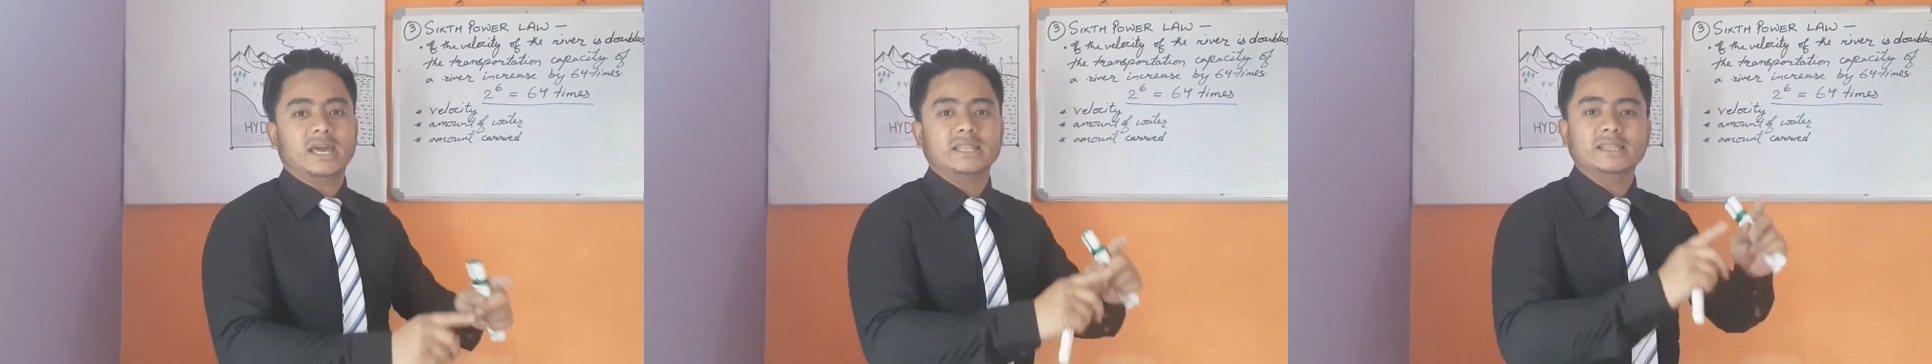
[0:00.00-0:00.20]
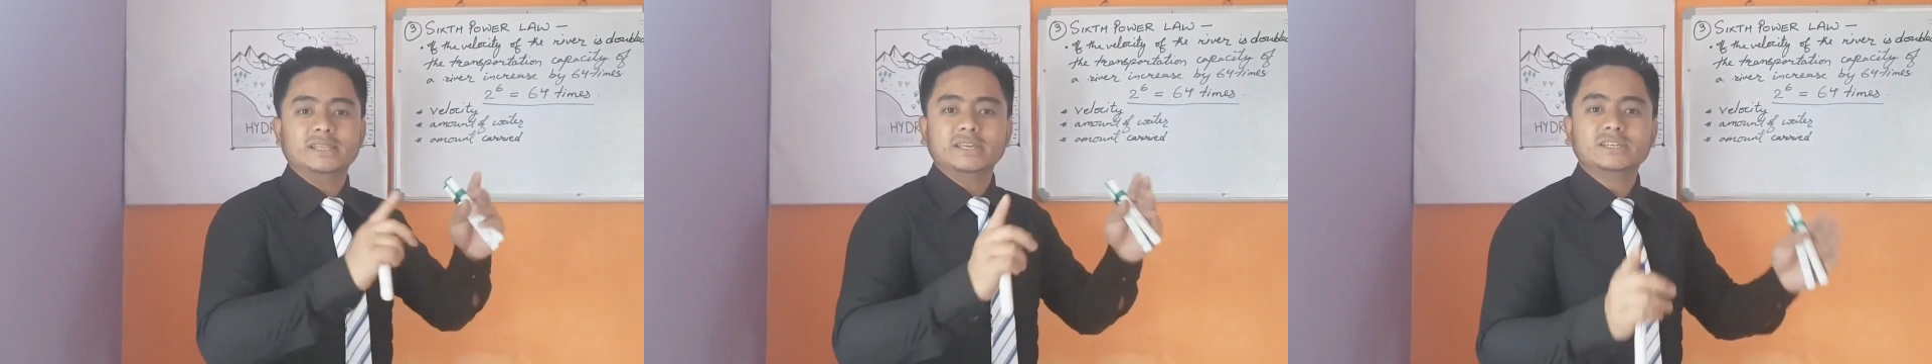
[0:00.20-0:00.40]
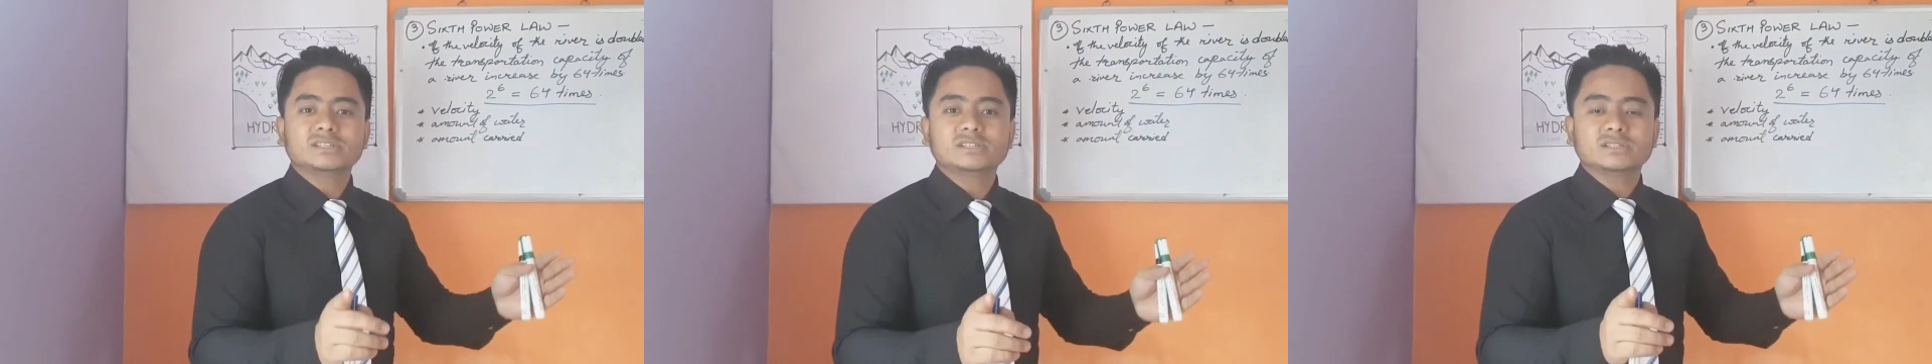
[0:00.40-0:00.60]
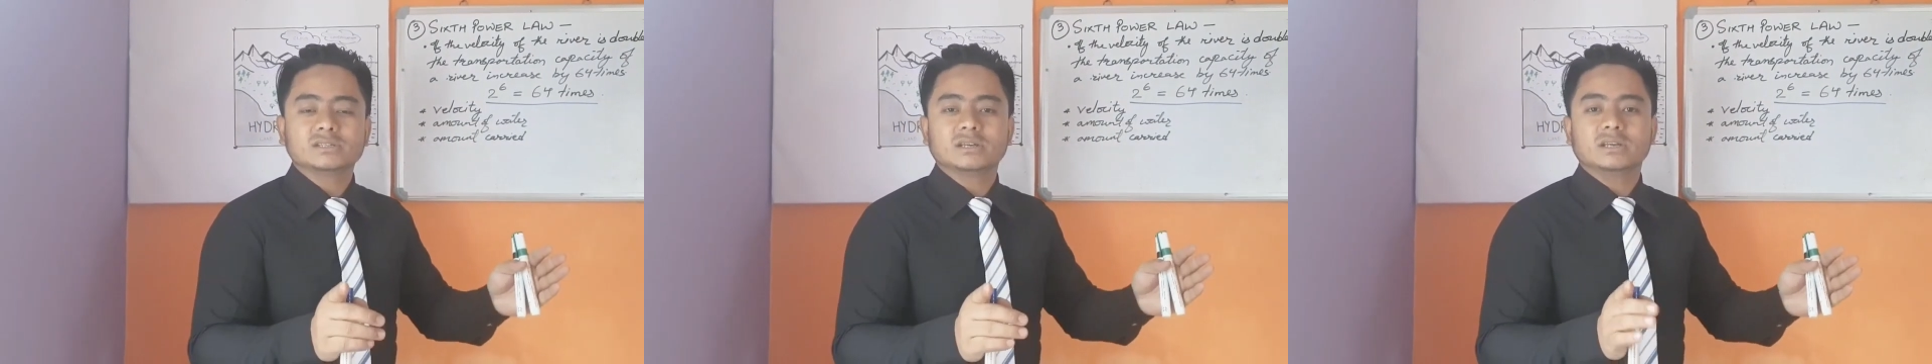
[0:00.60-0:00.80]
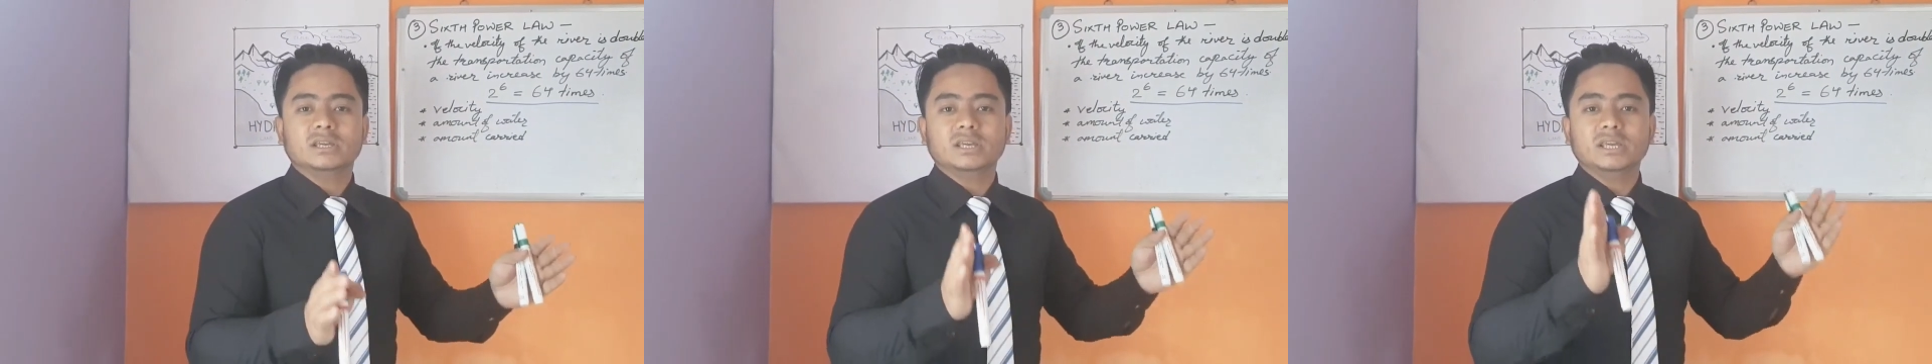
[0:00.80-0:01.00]
and
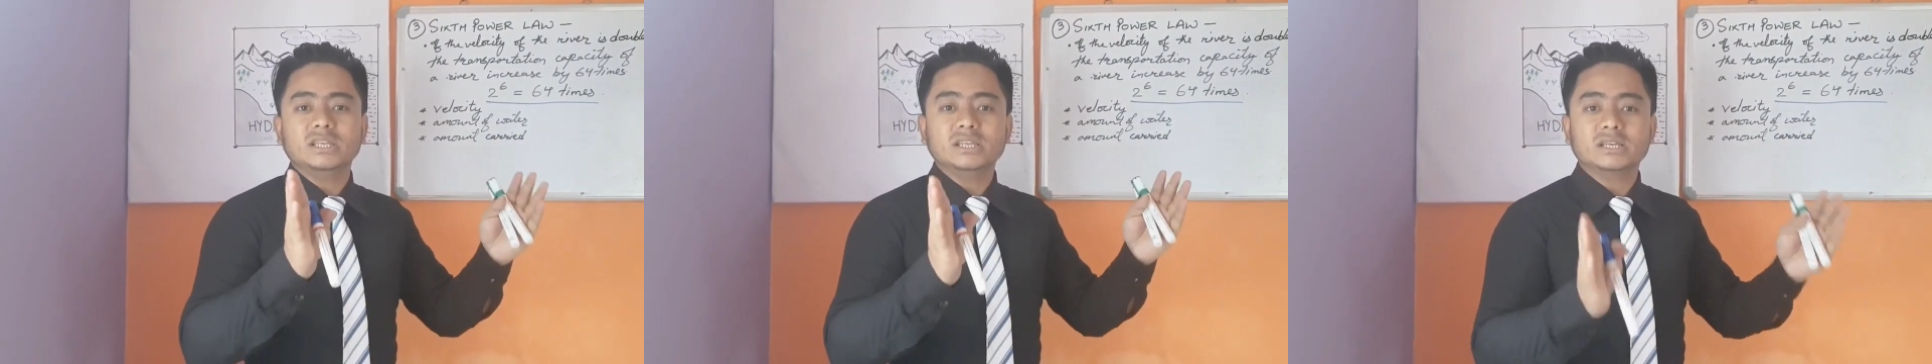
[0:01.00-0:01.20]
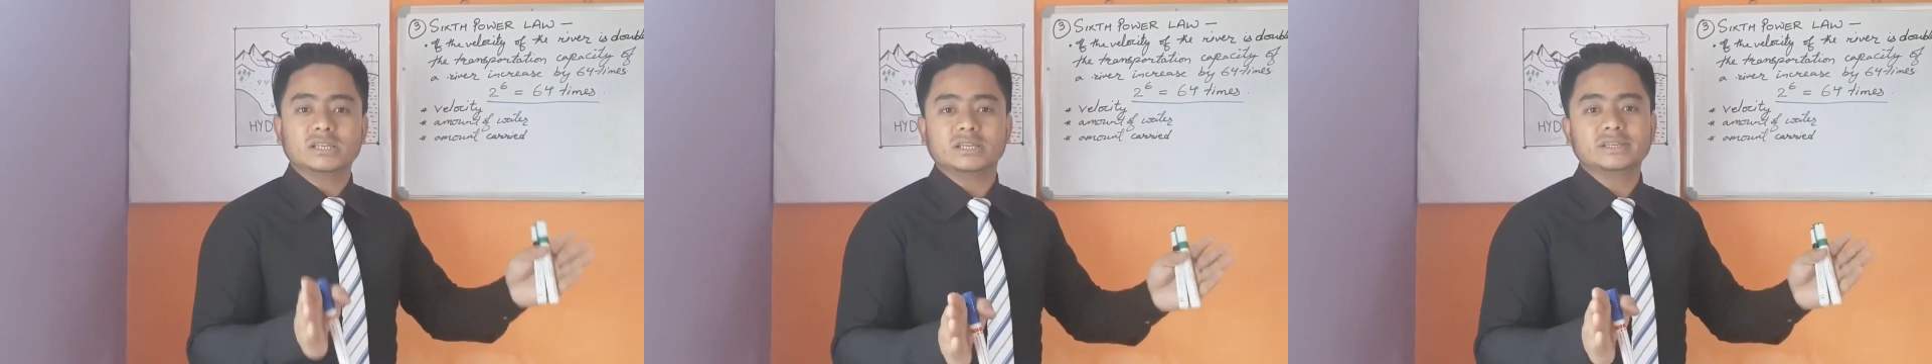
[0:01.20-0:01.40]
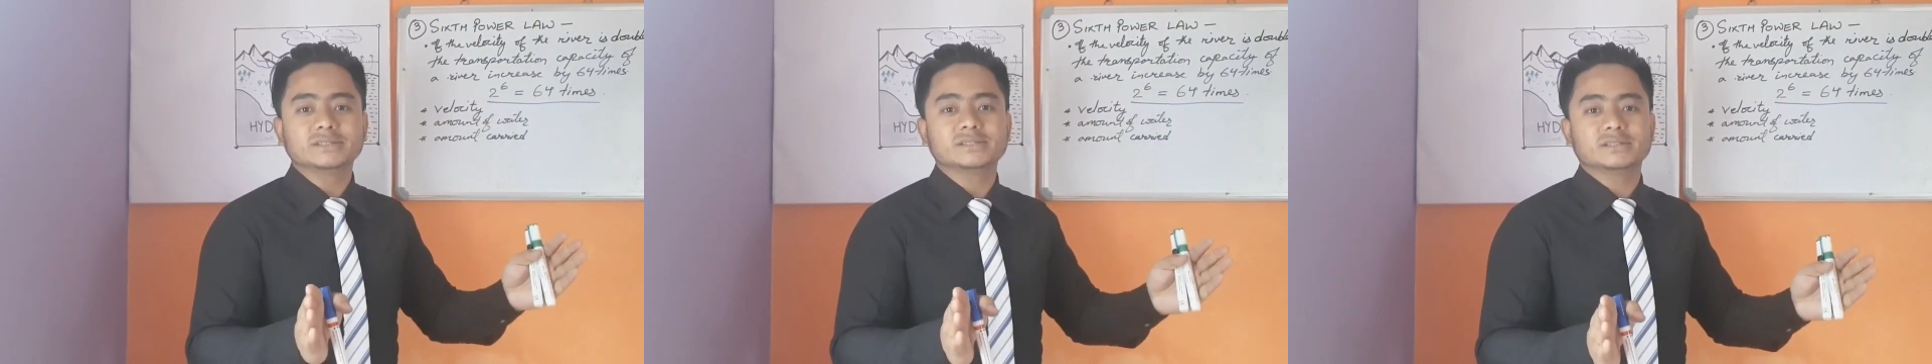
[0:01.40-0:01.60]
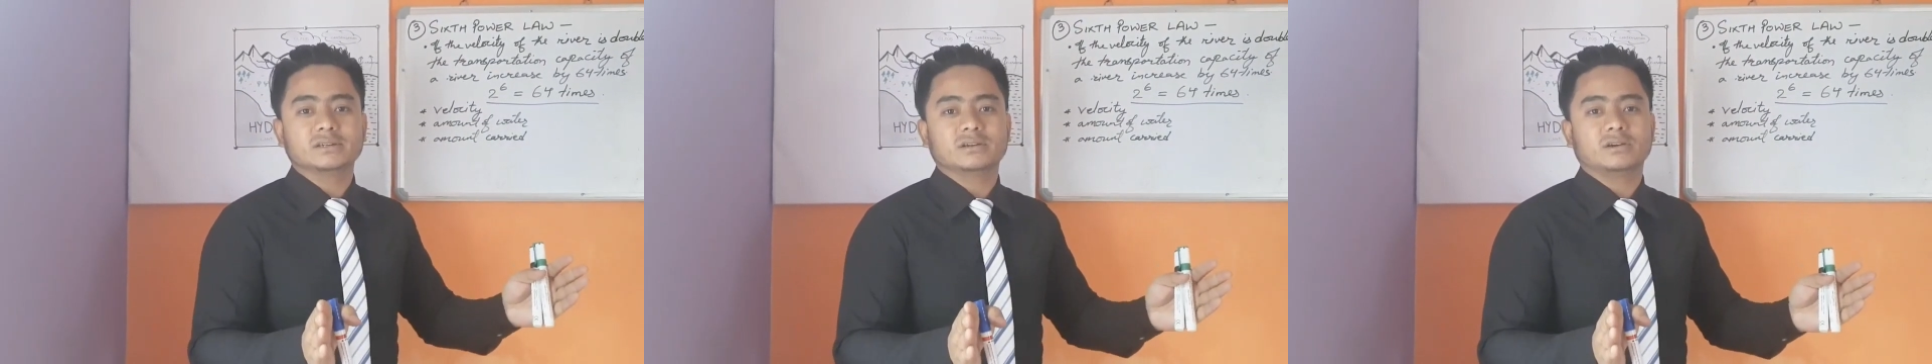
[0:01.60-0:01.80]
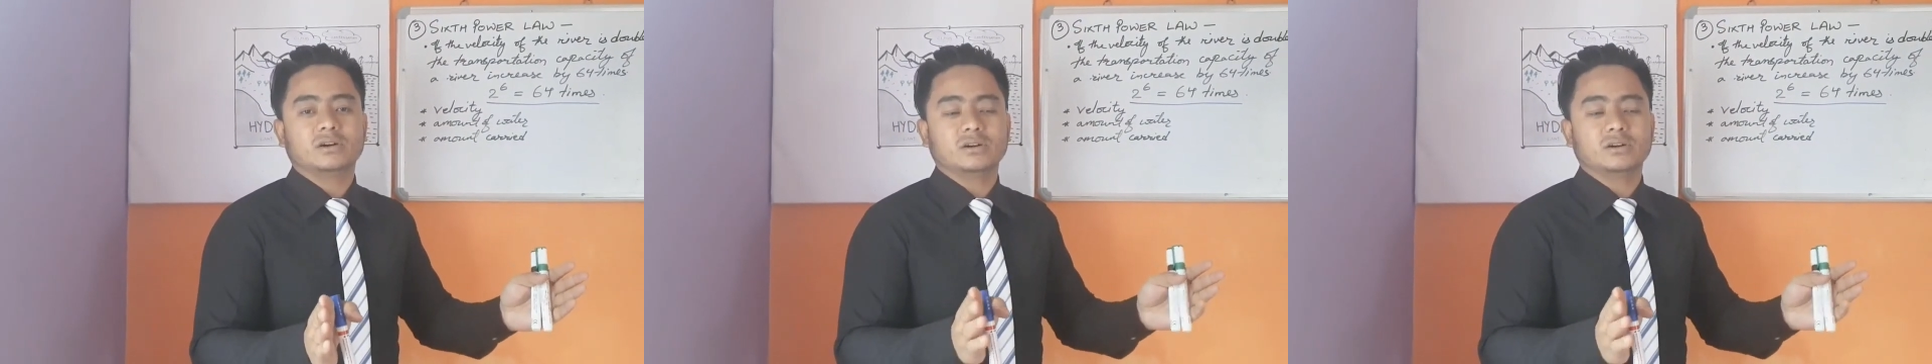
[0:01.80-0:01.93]
this increase